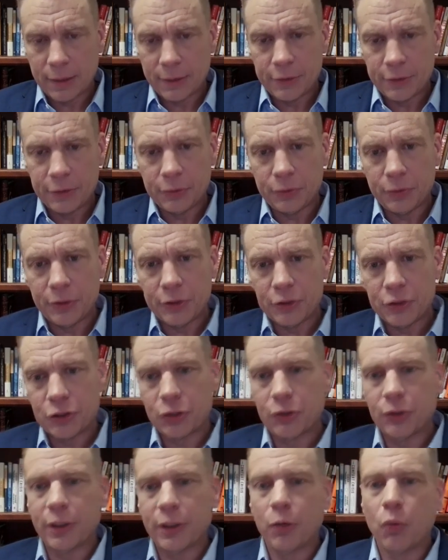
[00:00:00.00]
to
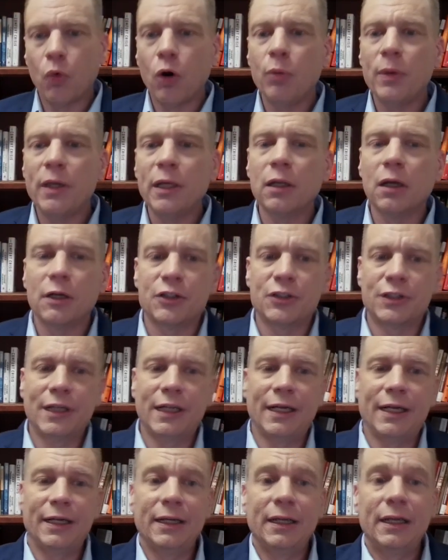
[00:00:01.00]
ensure that what we launched
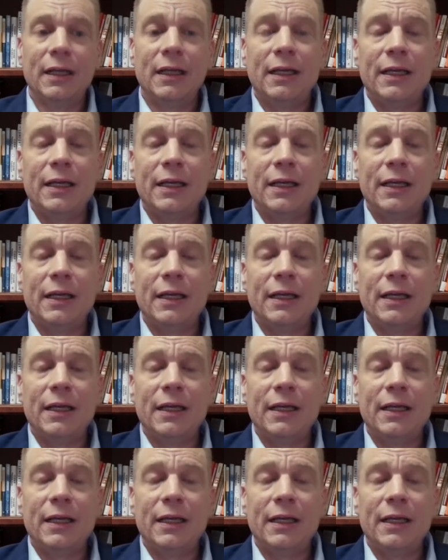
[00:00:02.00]
today